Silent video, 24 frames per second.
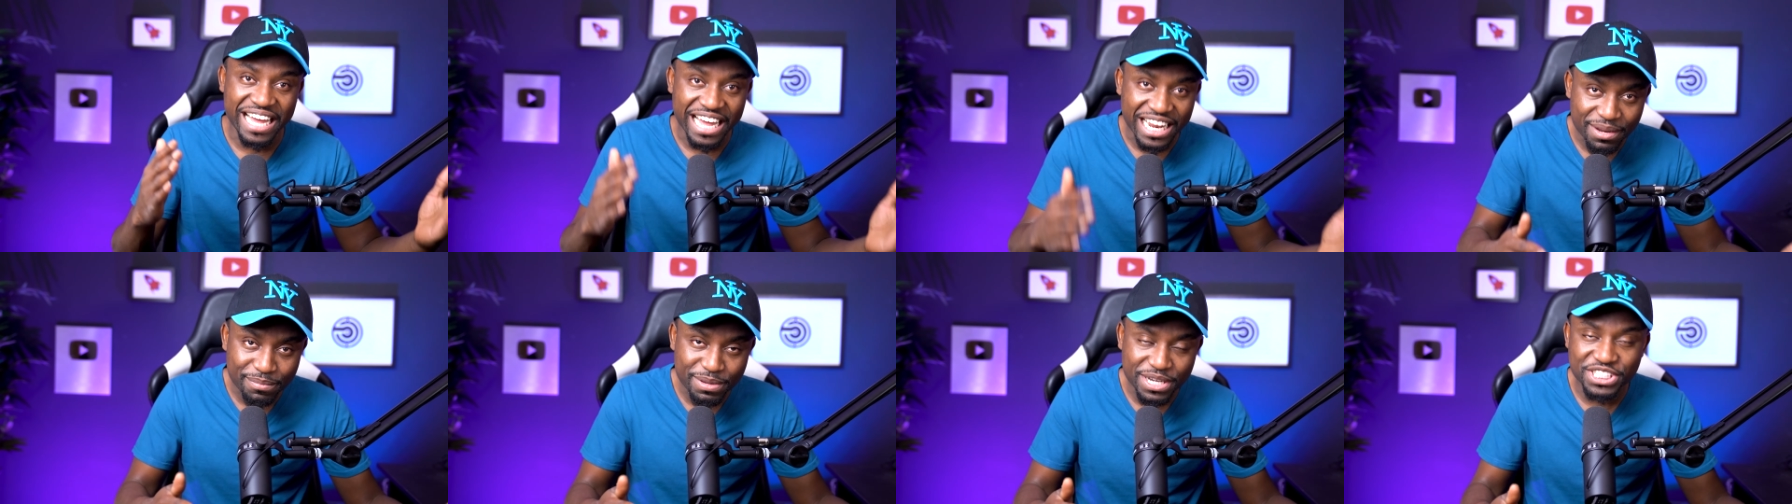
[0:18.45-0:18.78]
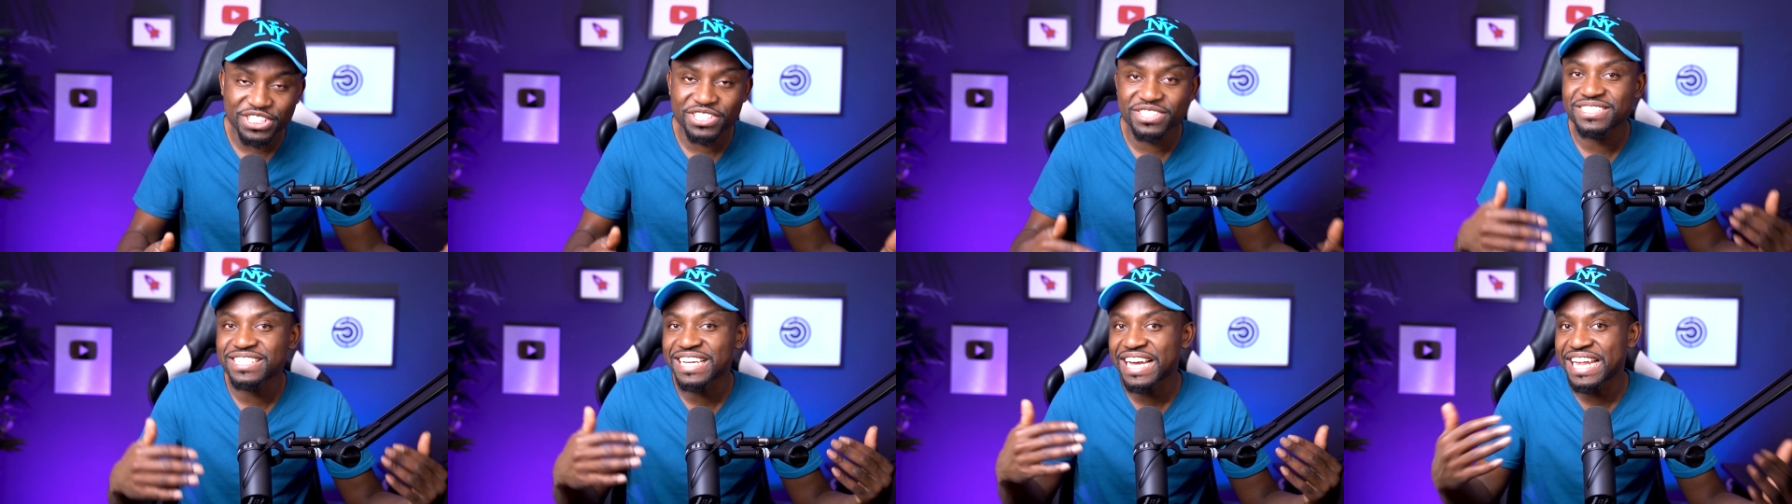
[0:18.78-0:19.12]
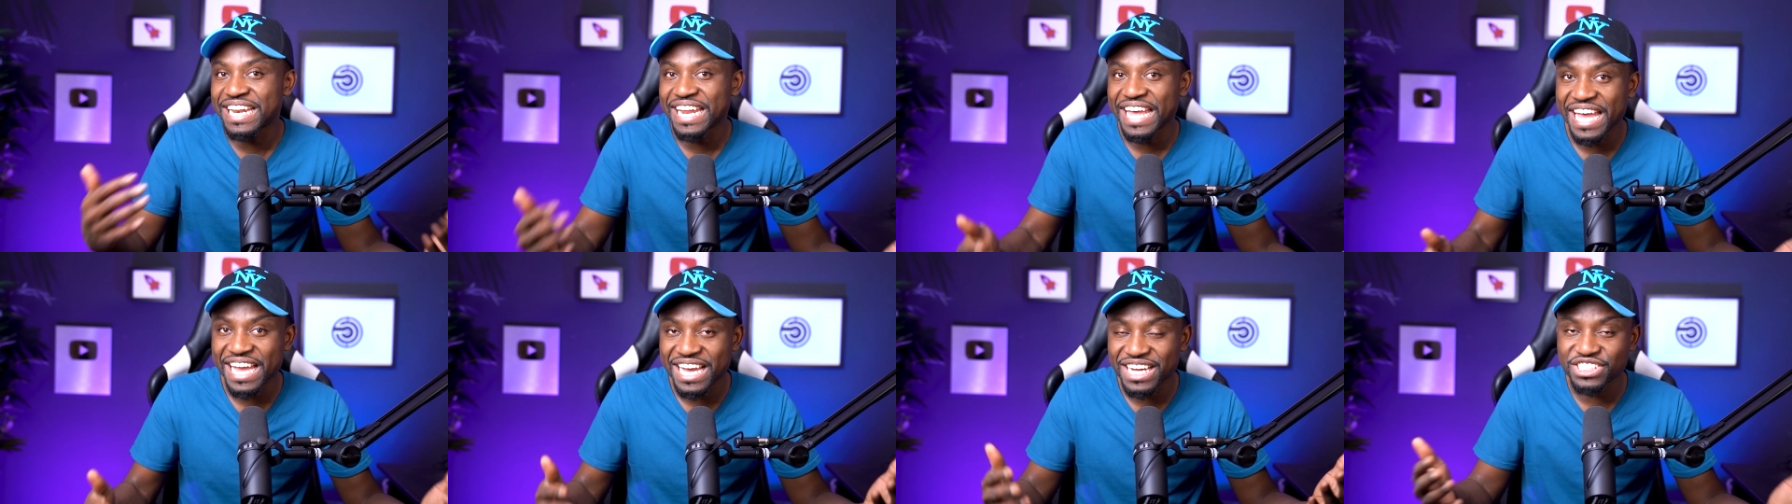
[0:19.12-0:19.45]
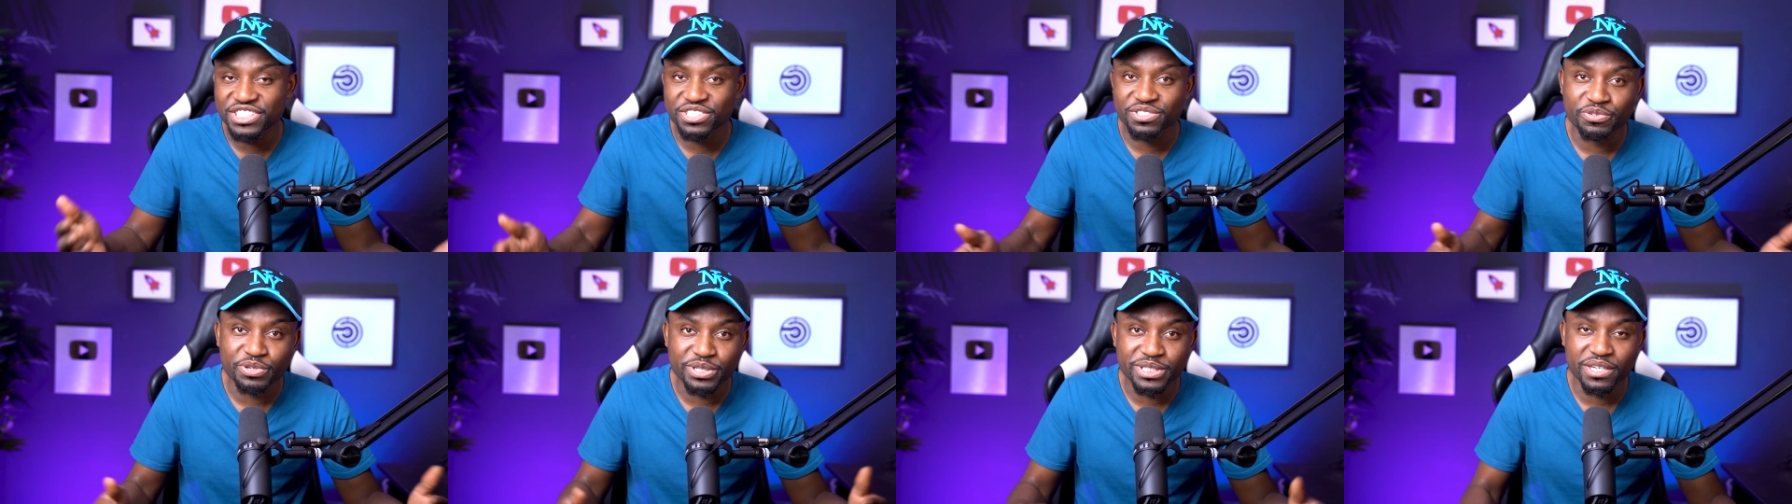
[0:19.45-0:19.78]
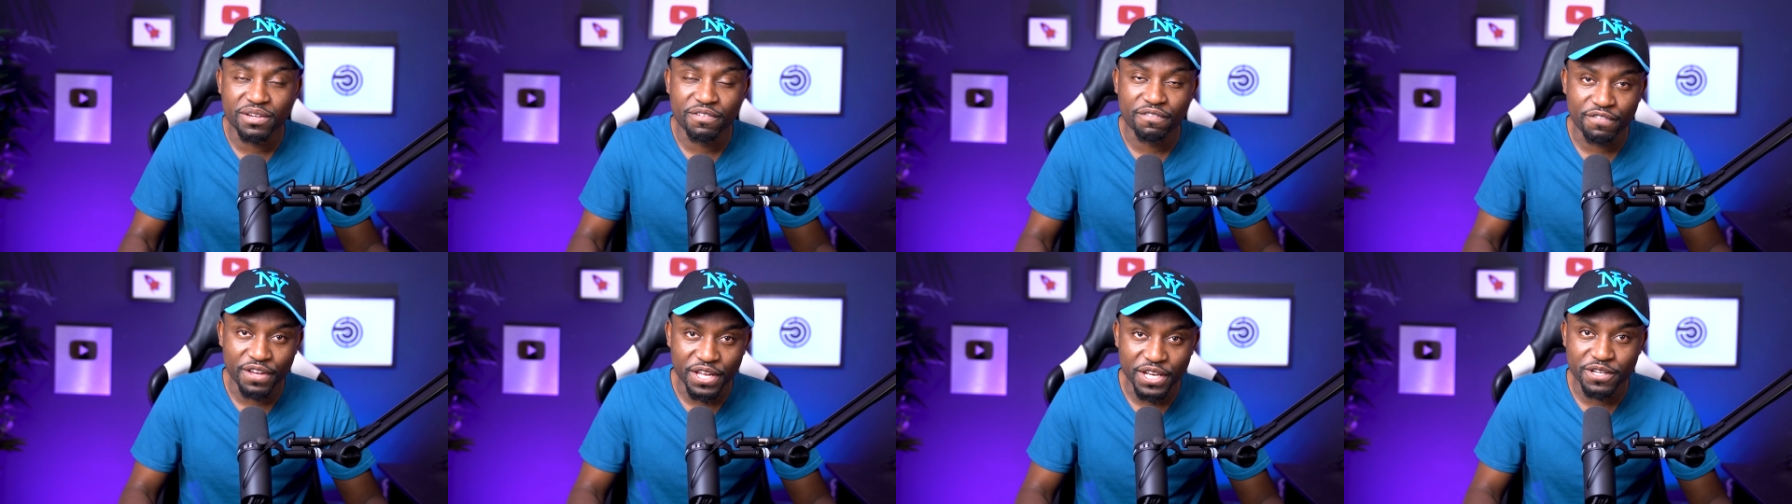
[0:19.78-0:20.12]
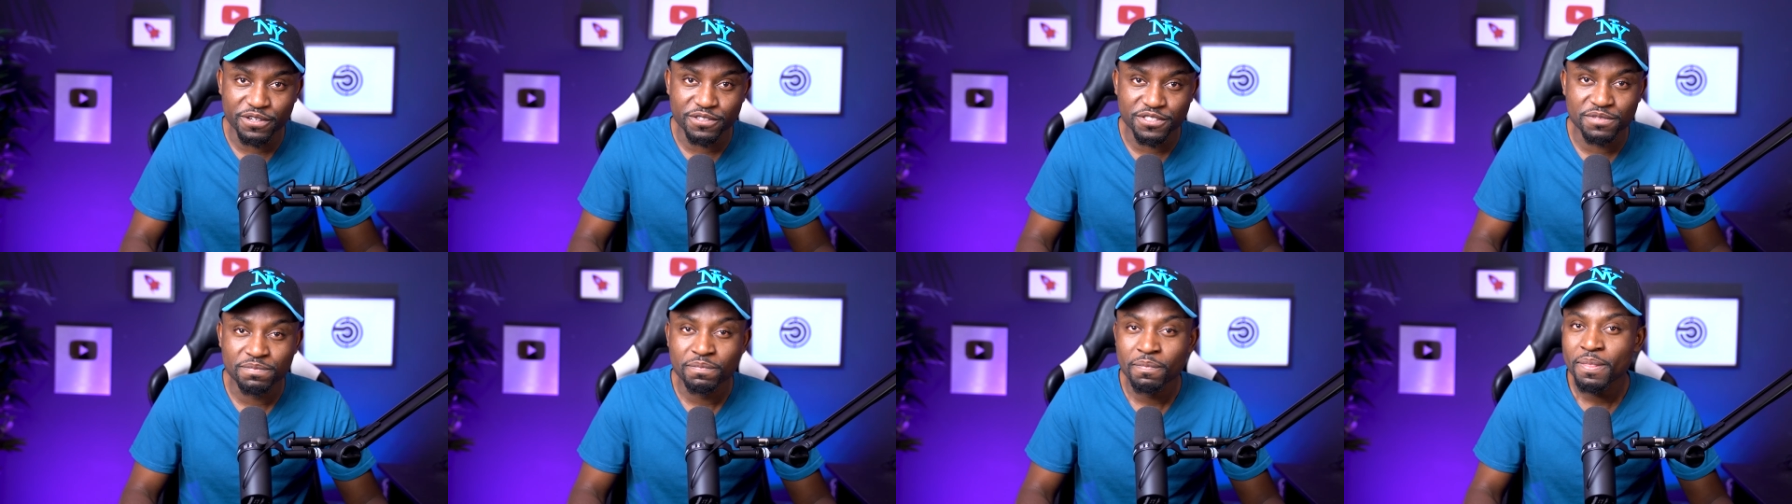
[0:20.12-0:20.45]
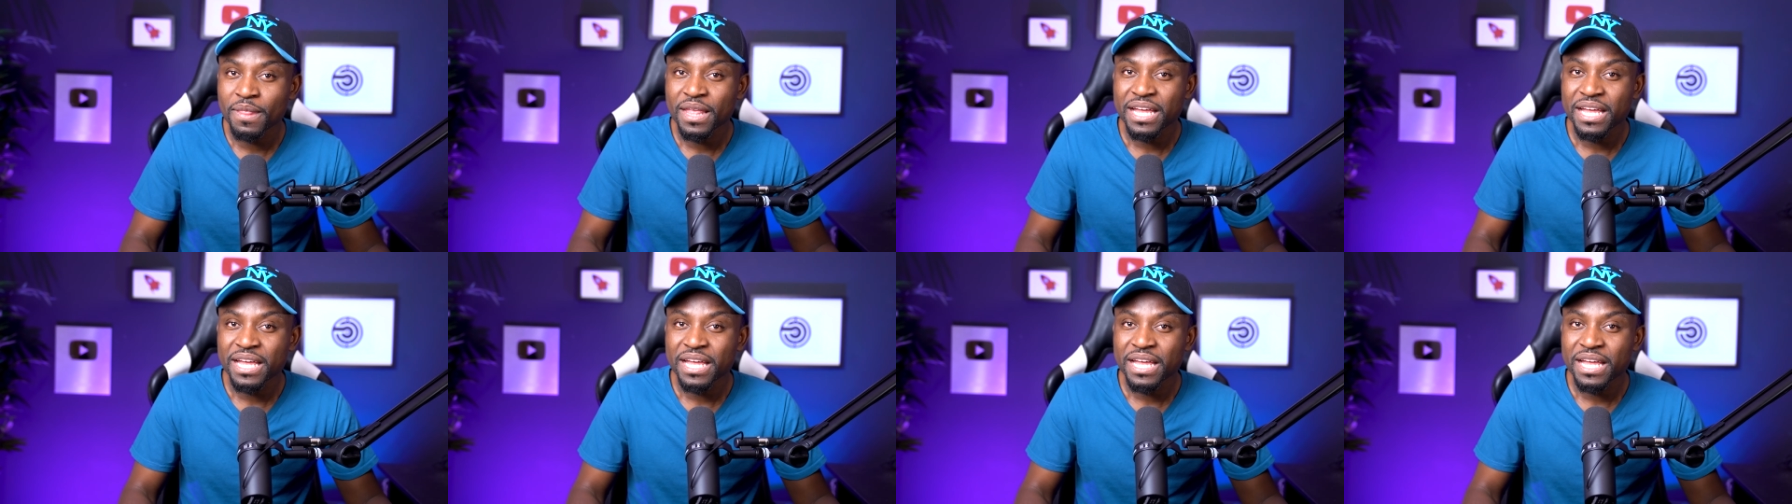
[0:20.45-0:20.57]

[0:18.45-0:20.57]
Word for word: animations and AI generated videos.